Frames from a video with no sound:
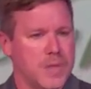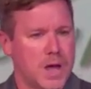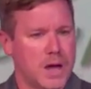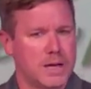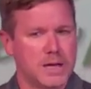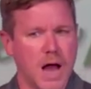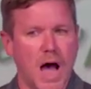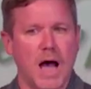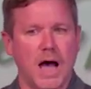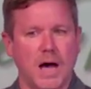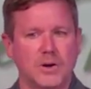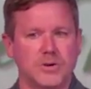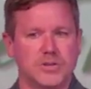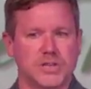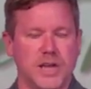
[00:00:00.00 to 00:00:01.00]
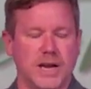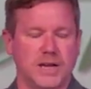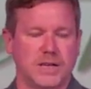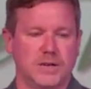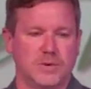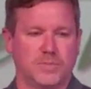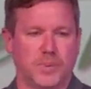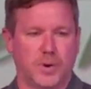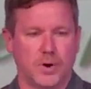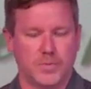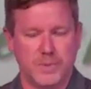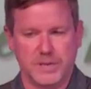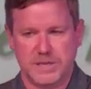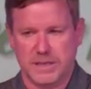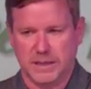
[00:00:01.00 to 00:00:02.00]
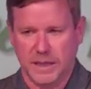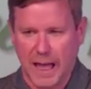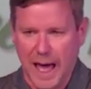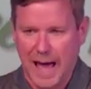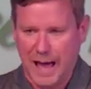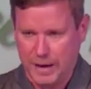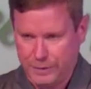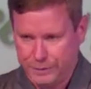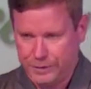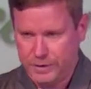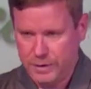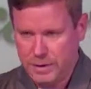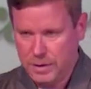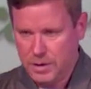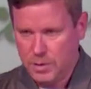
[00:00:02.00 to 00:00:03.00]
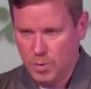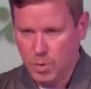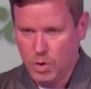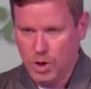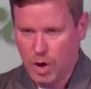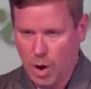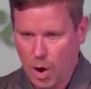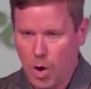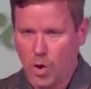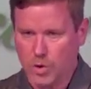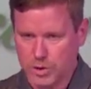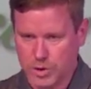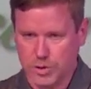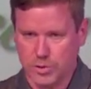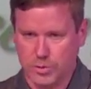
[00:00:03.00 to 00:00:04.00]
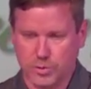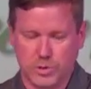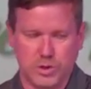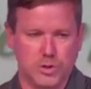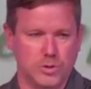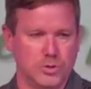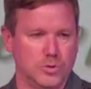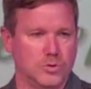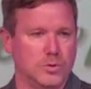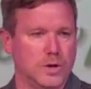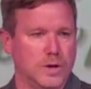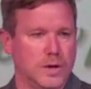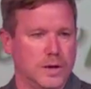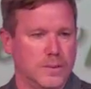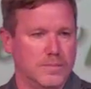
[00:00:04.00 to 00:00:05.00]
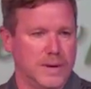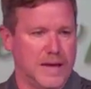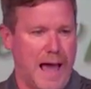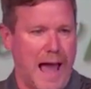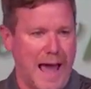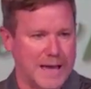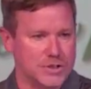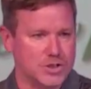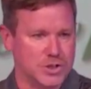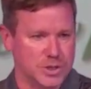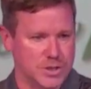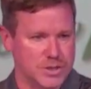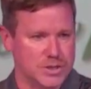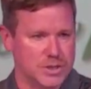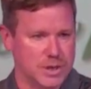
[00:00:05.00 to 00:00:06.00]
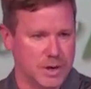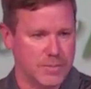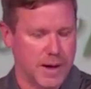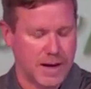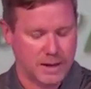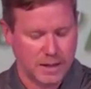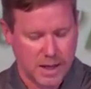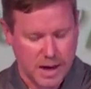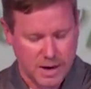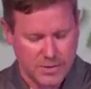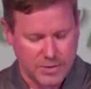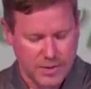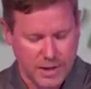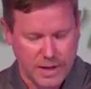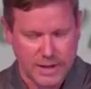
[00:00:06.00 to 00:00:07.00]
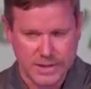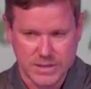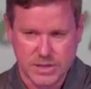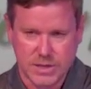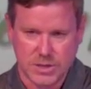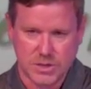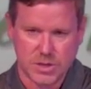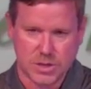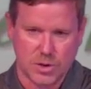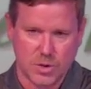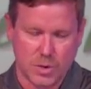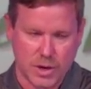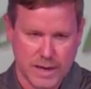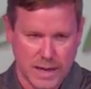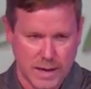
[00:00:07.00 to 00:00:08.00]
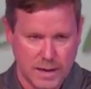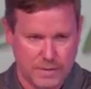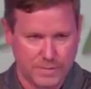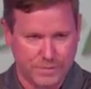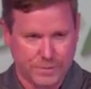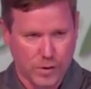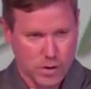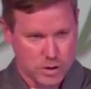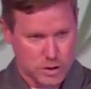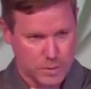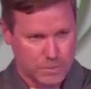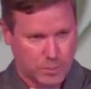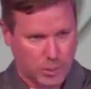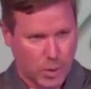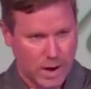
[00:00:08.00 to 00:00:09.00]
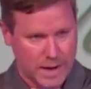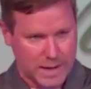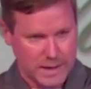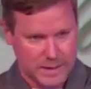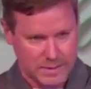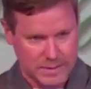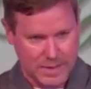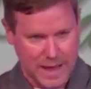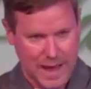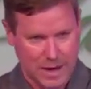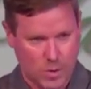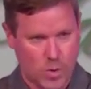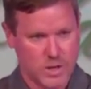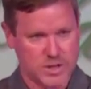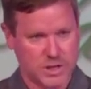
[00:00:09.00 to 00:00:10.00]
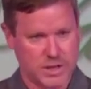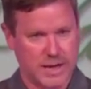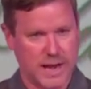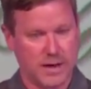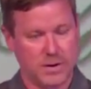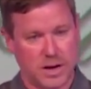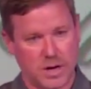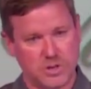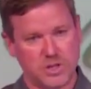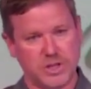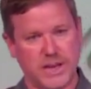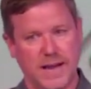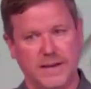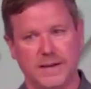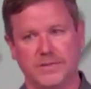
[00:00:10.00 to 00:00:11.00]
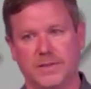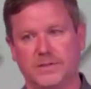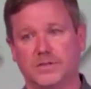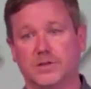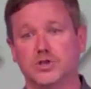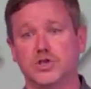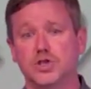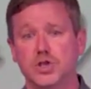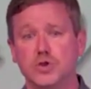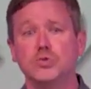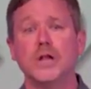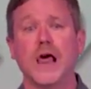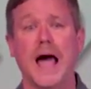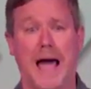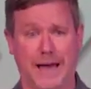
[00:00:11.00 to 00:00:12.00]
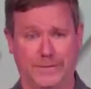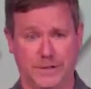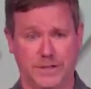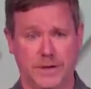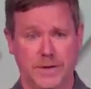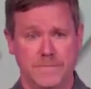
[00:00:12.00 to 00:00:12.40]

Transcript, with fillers: not understanding your purpose in life will cause you to be anxious about a lot of things. So, again, first breaking that question down and understanding that there's two lives